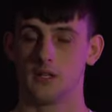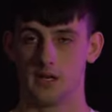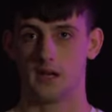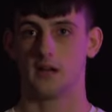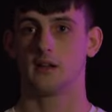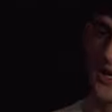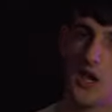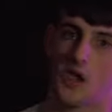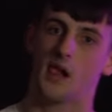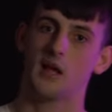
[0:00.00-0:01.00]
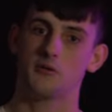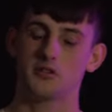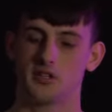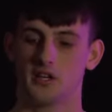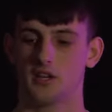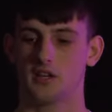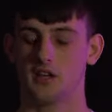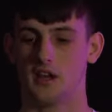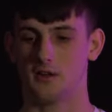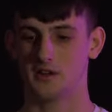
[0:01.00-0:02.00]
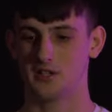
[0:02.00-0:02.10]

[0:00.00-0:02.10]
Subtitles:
Yeah. It was, it's